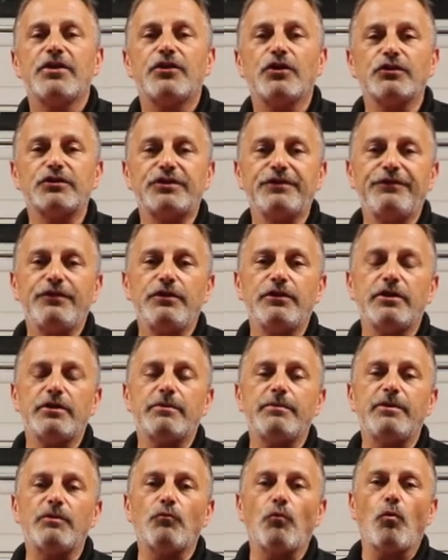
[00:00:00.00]
Those of you that
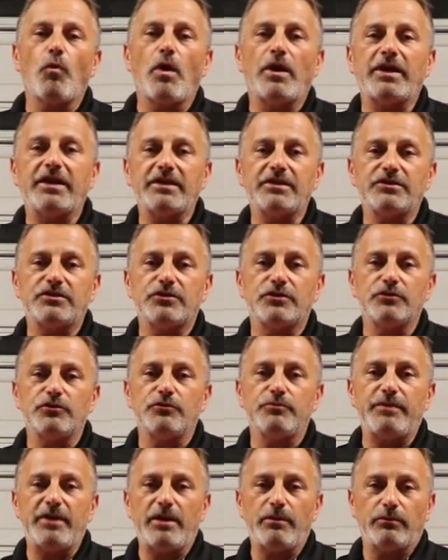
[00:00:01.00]
have been wanting
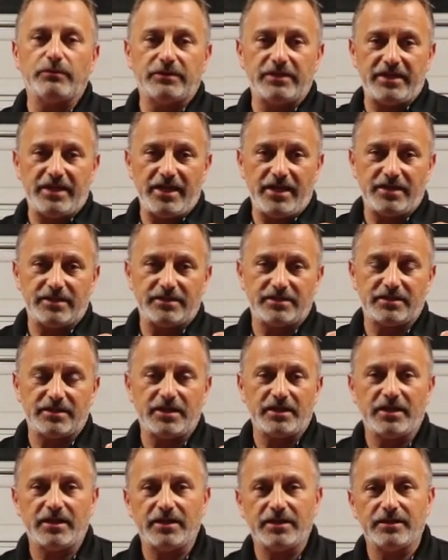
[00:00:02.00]
to be able to get,
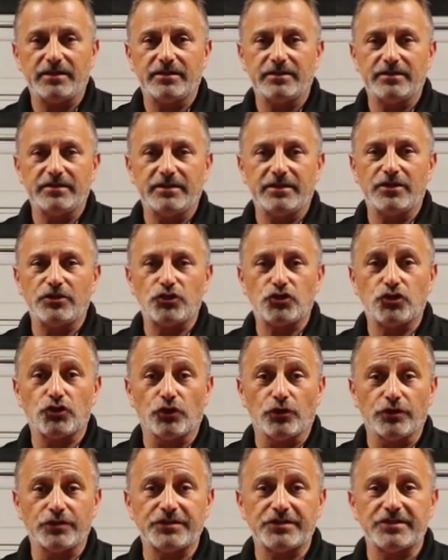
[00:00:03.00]
uh, get
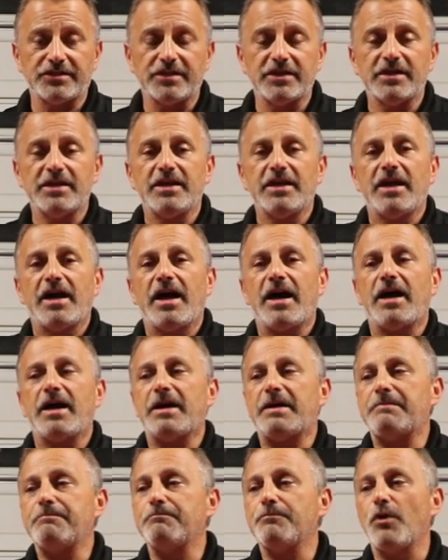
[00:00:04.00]
shirts,
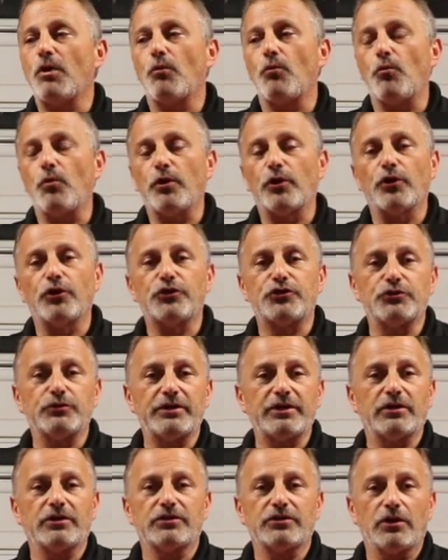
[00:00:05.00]
um, we're
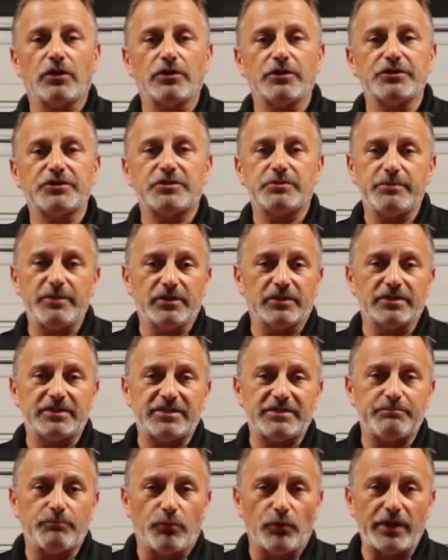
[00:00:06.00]
doing our darndest to be
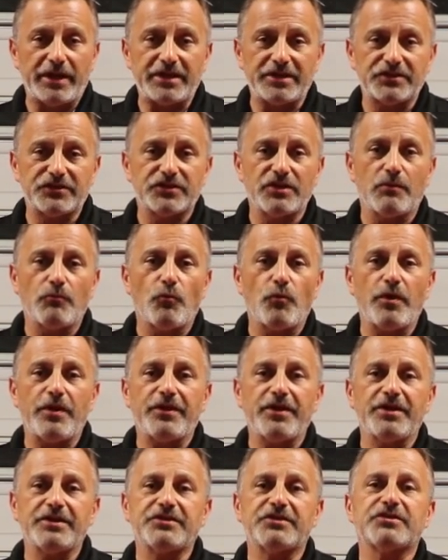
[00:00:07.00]
able to bring some
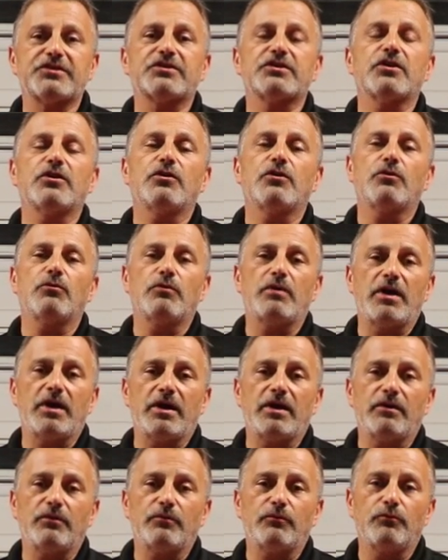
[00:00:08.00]
with us, so
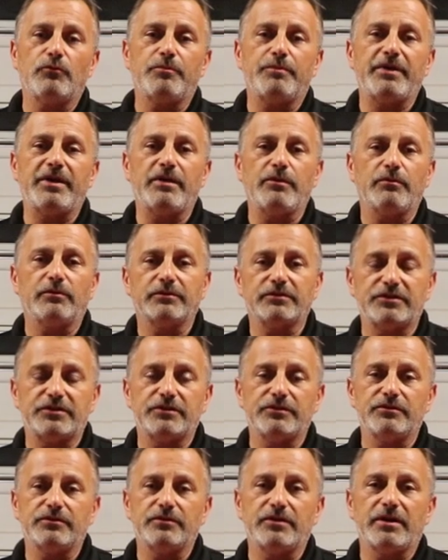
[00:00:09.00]
uh, we'll be able
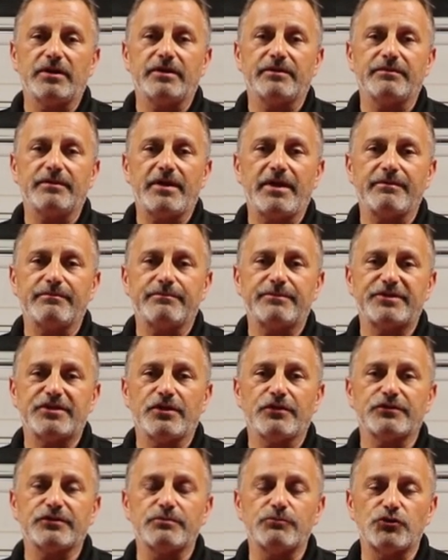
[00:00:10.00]
to uh,
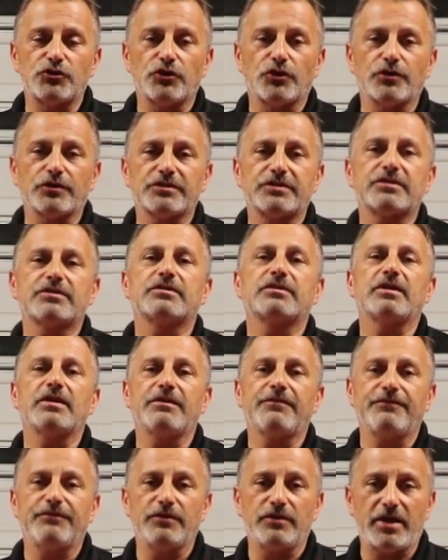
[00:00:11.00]
sell some shirts
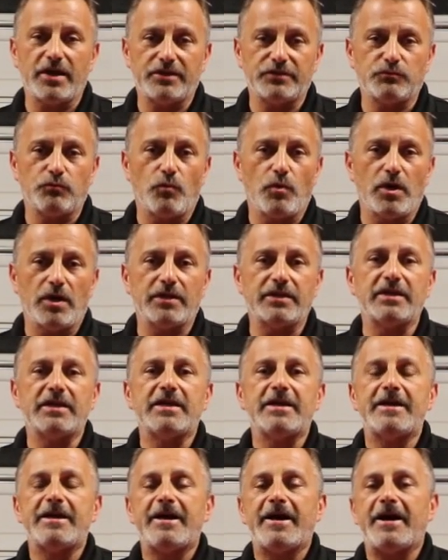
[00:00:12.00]
if you guys want.
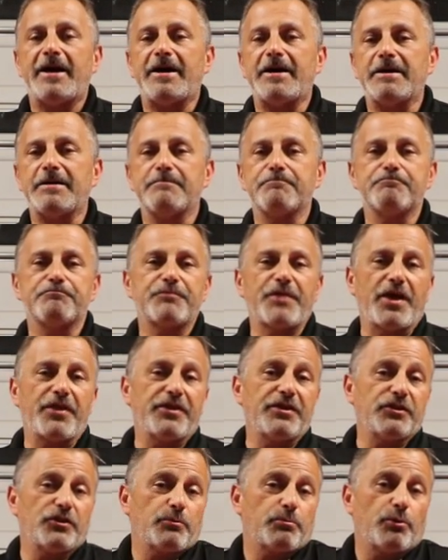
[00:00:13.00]
Um, I
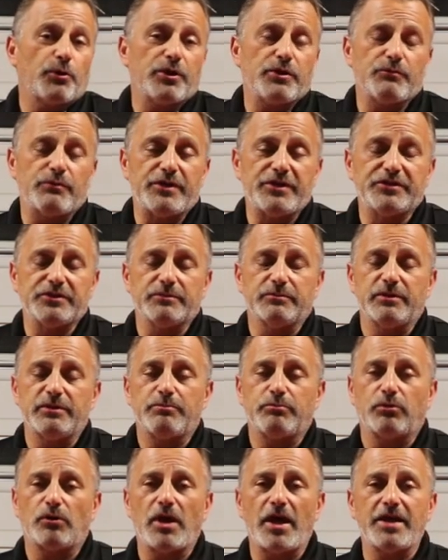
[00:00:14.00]
think they're pretty reasonably
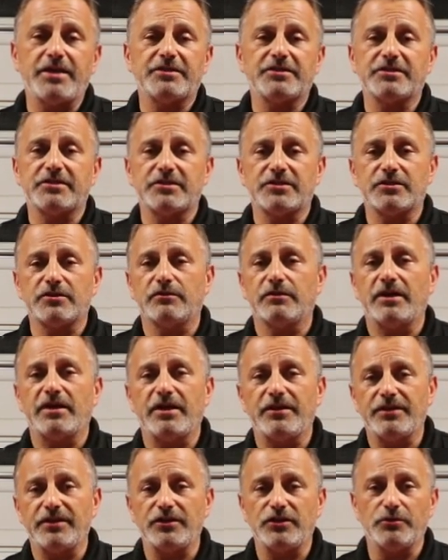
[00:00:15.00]
priced, so
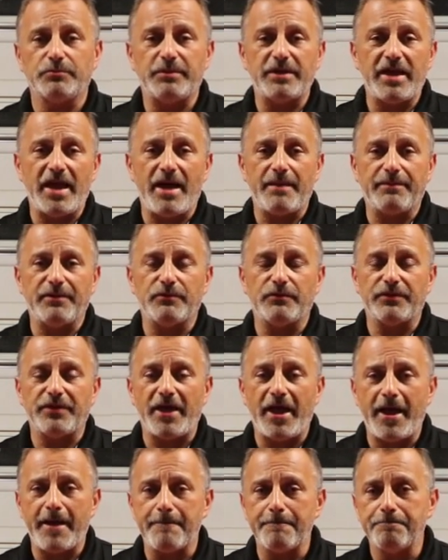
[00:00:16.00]
I think you'll be happy with
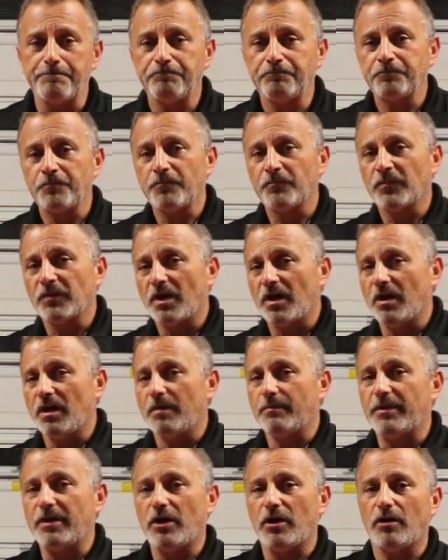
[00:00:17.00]
that.
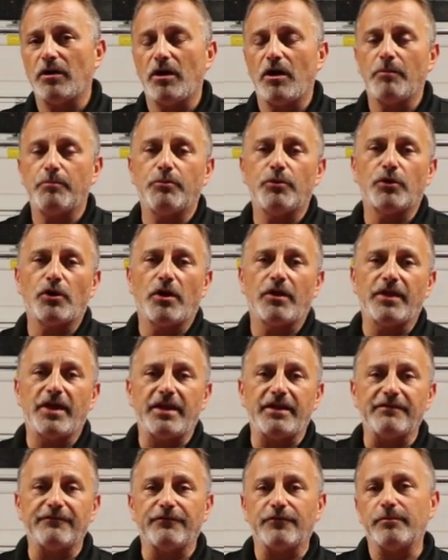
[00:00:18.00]
Um, and I'll, I'll, put all
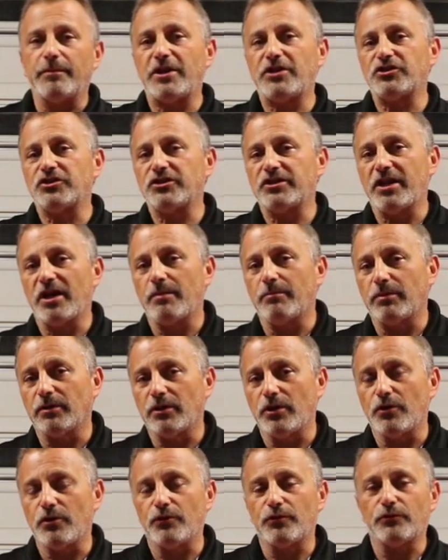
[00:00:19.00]
that information down
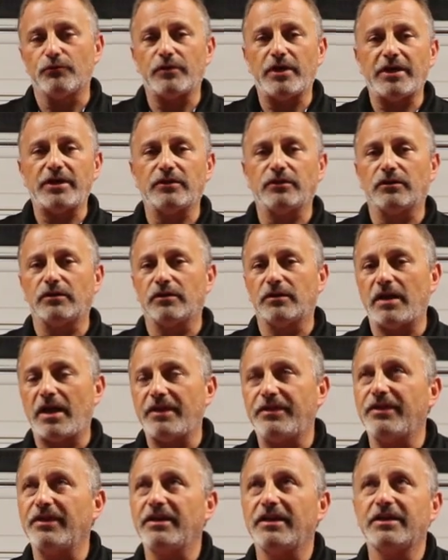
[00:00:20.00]
below. The regular,
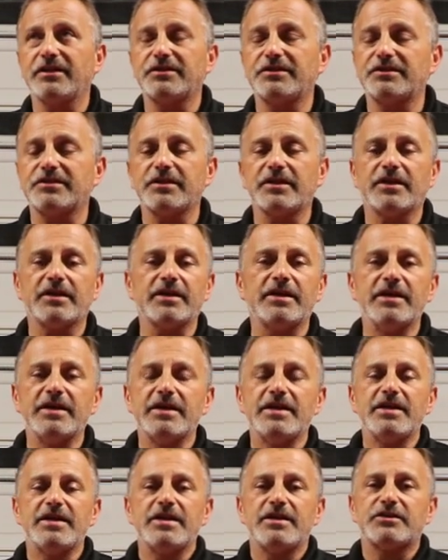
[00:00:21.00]
I think it's uh,
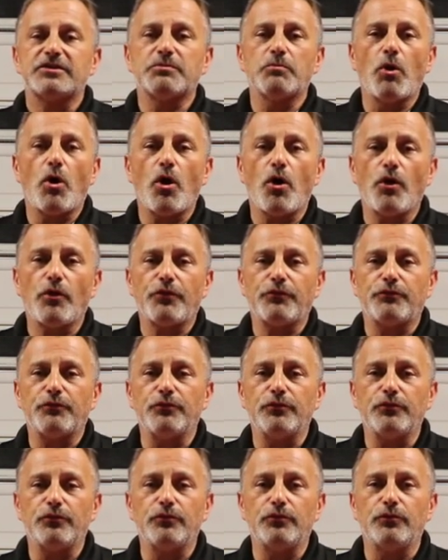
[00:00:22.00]
small
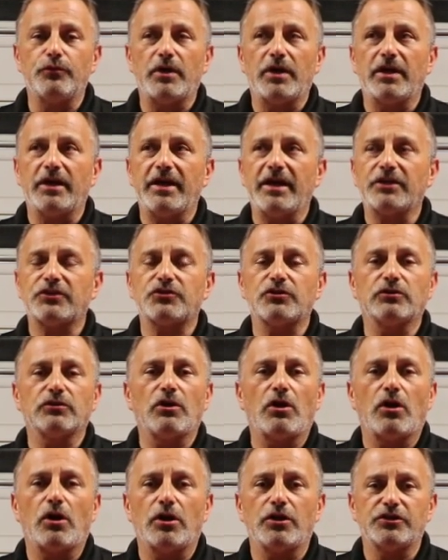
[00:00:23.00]
through uh, extra
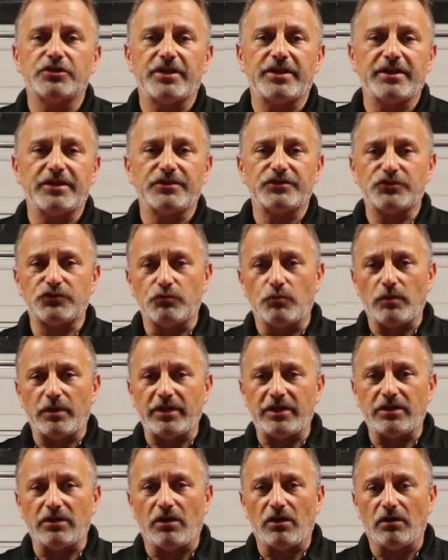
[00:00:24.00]
large, I think it's
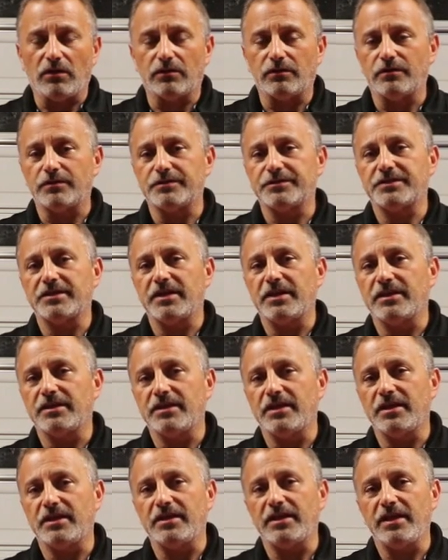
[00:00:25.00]
$20,
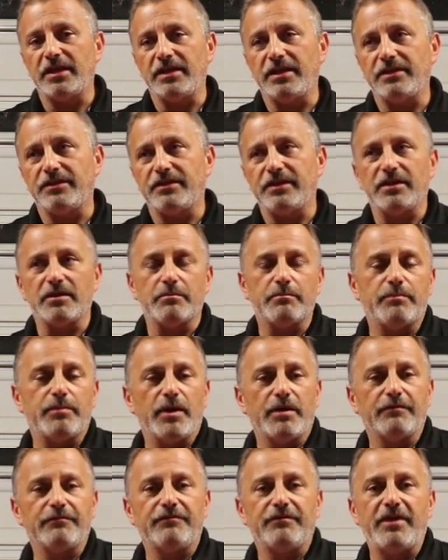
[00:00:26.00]
and then anything
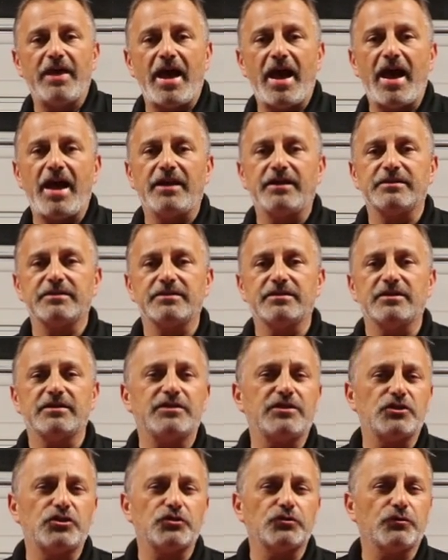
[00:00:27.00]
above that is an
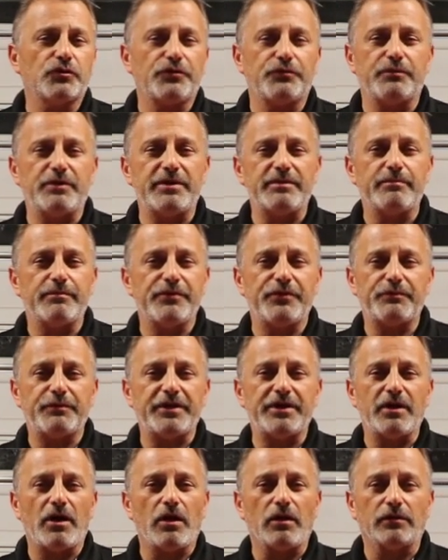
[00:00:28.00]
additional $3.
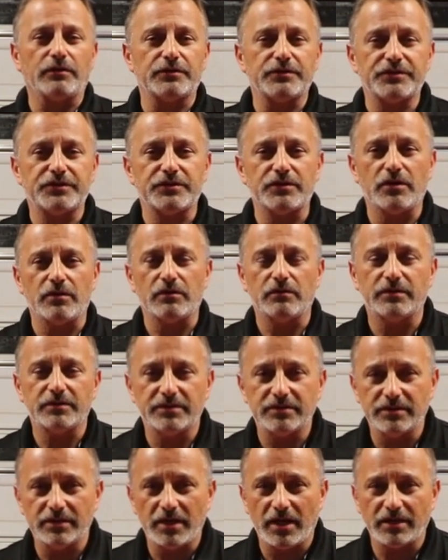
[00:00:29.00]
$3. So
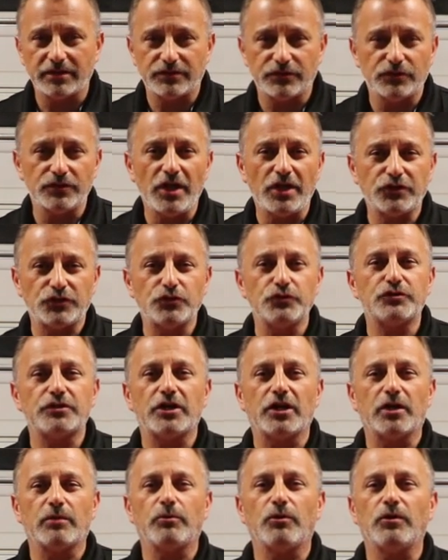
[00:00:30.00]
it's not, not too
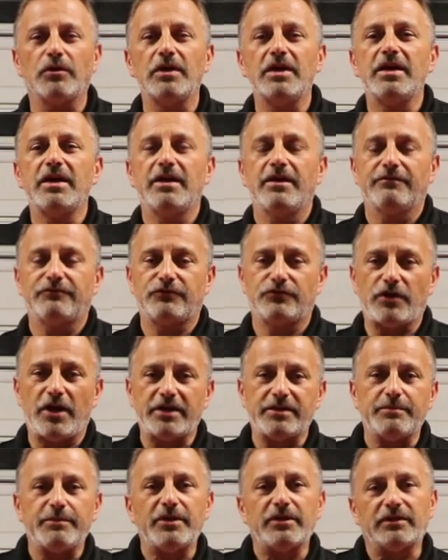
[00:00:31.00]
terrible
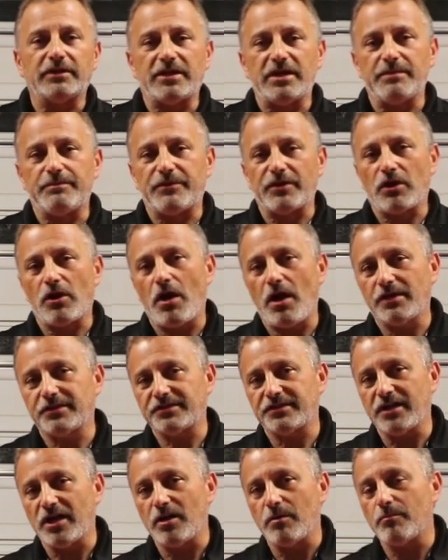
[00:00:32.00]
tried to be able to keep the
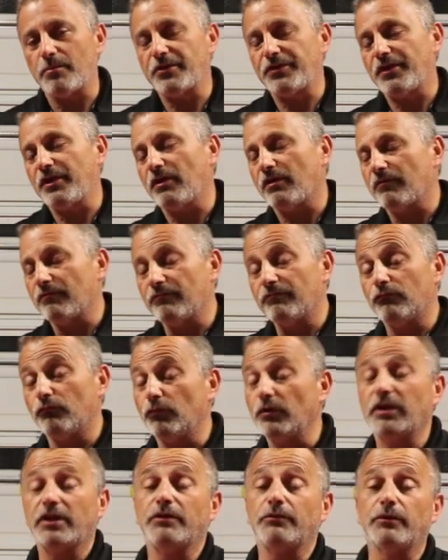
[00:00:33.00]
cost down, but they are
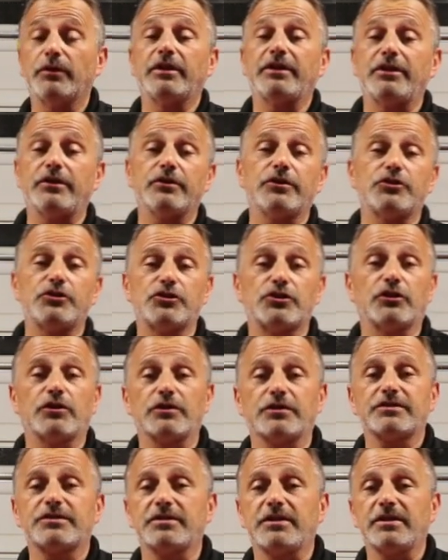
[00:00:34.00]
really, really good
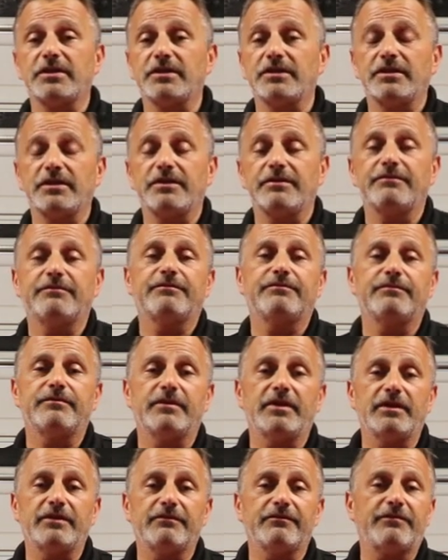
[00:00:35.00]
shirts and
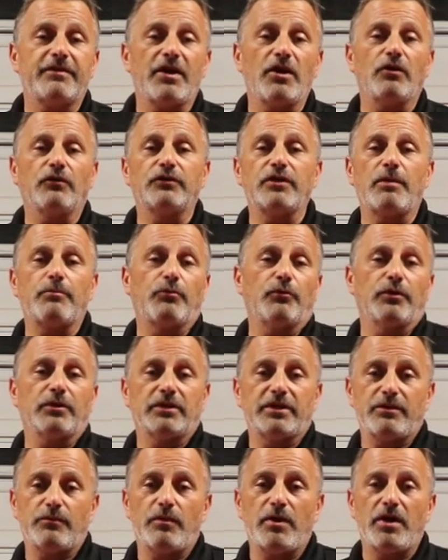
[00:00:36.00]
they've held up
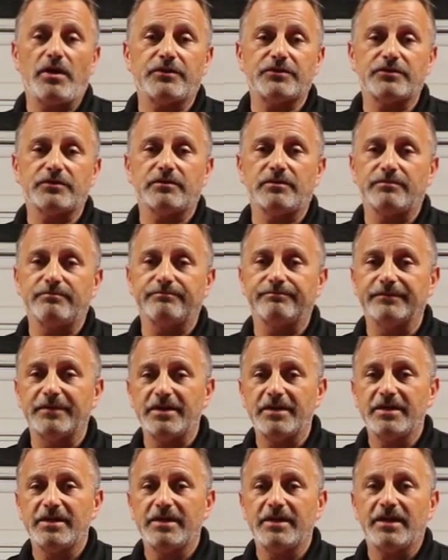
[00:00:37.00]
really well. So I'm
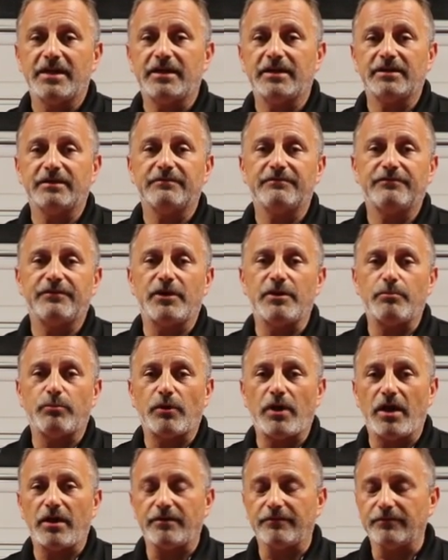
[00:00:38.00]
uh, very
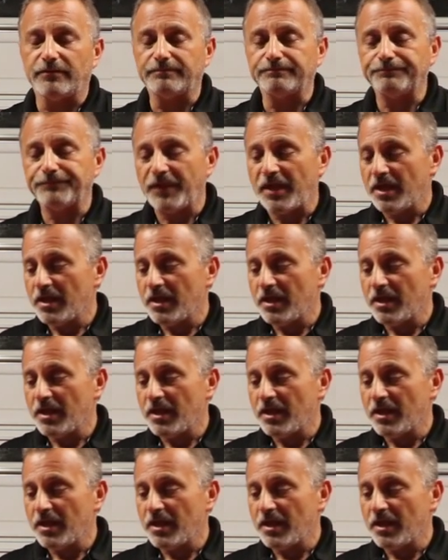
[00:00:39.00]
proud of them.